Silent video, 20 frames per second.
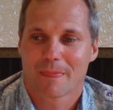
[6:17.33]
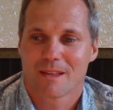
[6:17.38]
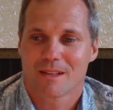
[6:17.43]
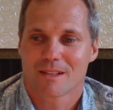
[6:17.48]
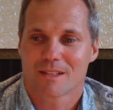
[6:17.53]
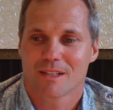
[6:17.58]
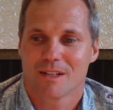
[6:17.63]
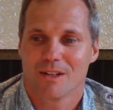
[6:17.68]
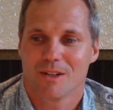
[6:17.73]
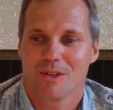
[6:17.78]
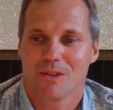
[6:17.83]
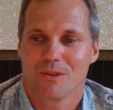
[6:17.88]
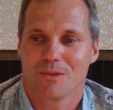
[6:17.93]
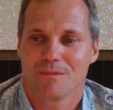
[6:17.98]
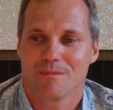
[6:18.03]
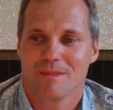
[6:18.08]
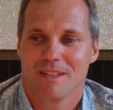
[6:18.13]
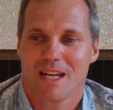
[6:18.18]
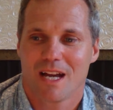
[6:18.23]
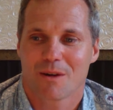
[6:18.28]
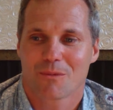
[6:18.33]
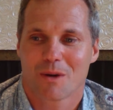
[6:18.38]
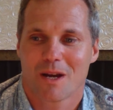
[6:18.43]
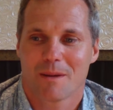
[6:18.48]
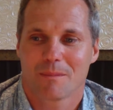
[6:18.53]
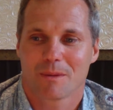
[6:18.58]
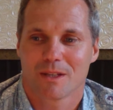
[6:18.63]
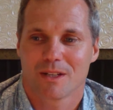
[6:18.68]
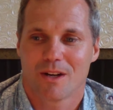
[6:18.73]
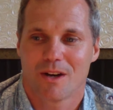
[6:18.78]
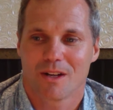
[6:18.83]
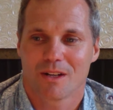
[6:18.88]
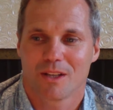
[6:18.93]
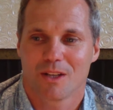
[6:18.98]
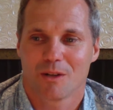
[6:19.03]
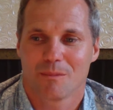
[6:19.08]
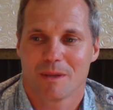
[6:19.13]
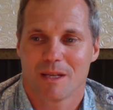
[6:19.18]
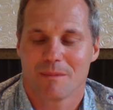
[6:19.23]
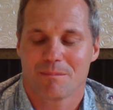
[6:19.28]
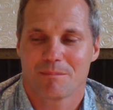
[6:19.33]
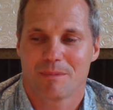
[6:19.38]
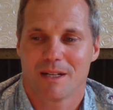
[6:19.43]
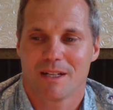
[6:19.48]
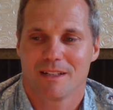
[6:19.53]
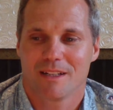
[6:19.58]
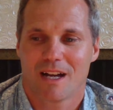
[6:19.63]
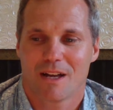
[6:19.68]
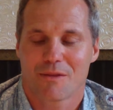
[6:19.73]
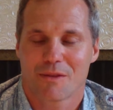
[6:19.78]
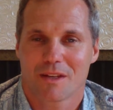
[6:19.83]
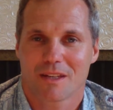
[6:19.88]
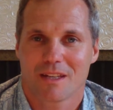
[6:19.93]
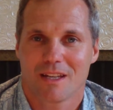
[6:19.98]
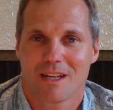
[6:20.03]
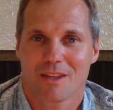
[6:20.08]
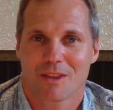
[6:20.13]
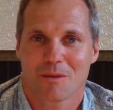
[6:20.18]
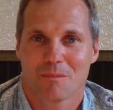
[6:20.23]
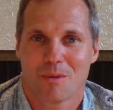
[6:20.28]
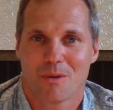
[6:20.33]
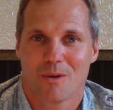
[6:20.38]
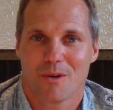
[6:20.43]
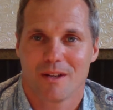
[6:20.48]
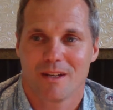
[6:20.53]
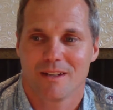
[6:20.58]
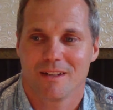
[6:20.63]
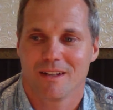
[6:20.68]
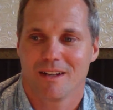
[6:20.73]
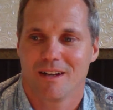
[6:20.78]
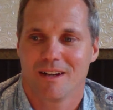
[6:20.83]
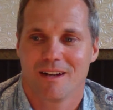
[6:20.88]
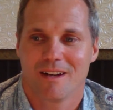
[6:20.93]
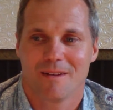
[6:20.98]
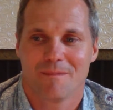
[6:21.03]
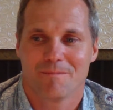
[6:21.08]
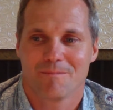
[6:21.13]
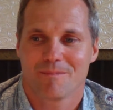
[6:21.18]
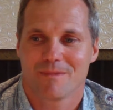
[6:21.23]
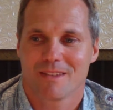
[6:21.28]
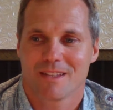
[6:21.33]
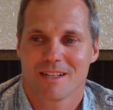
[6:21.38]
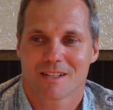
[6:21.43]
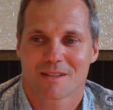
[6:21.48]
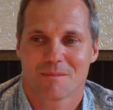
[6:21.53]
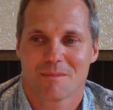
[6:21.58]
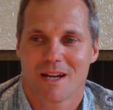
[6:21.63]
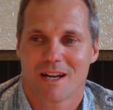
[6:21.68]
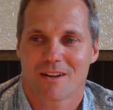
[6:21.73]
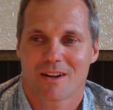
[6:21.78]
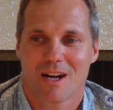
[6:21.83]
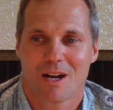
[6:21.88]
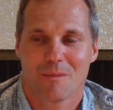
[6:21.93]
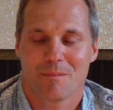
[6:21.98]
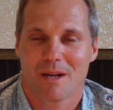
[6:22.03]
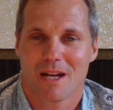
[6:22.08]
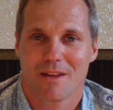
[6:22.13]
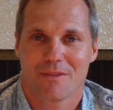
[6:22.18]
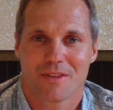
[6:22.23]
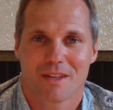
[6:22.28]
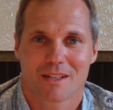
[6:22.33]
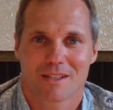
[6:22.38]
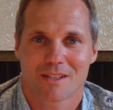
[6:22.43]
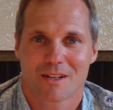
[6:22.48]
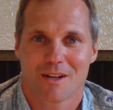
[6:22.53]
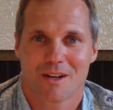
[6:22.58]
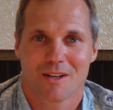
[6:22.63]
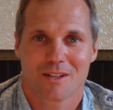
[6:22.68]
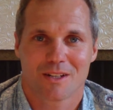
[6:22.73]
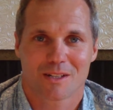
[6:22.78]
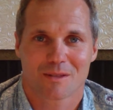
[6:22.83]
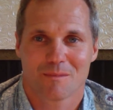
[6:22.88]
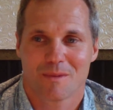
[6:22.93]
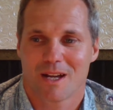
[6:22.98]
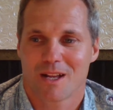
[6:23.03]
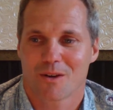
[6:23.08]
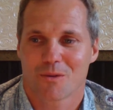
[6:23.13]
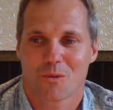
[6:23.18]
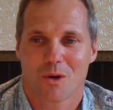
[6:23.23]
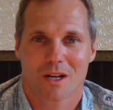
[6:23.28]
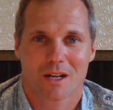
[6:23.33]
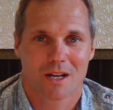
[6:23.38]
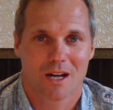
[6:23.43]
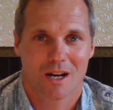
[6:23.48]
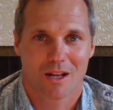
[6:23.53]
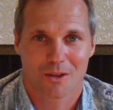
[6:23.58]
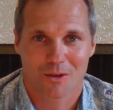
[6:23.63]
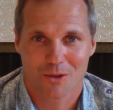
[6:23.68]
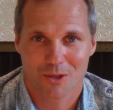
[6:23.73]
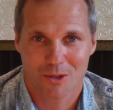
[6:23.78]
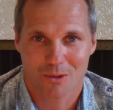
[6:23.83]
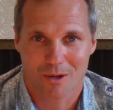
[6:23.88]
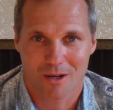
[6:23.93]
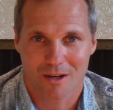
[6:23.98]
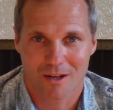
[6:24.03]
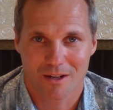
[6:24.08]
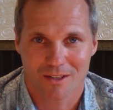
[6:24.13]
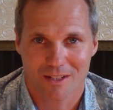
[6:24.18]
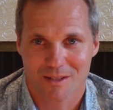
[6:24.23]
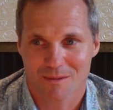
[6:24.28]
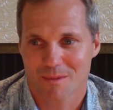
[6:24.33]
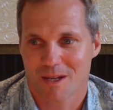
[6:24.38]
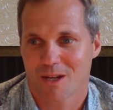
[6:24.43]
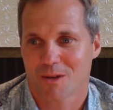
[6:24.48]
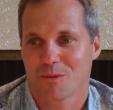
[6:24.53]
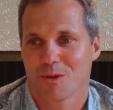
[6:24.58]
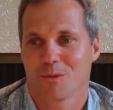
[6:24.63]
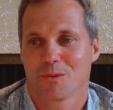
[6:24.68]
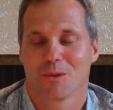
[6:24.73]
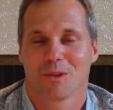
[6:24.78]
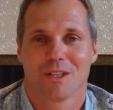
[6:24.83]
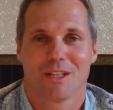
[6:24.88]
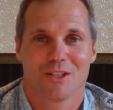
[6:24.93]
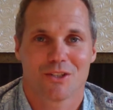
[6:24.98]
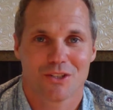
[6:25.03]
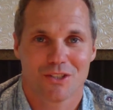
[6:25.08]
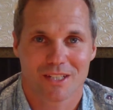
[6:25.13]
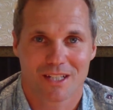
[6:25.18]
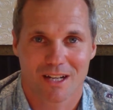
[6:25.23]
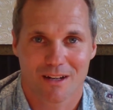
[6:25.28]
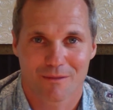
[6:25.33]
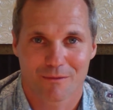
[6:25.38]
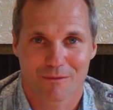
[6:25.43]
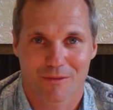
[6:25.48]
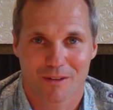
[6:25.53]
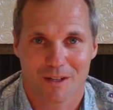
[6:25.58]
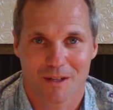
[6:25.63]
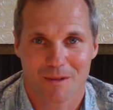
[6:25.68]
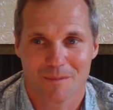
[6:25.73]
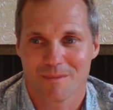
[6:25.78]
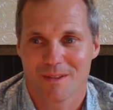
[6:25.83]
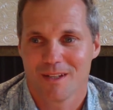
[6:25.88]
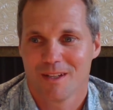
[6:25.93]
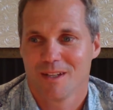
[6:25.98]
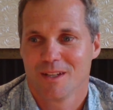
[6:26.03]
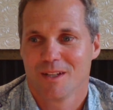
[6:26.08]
So yeah, rambling on a little bit, but I think you get the point. Doesn't matter how bad things are. Doesn't matter what color you are. Doesn't matter what religion you come from.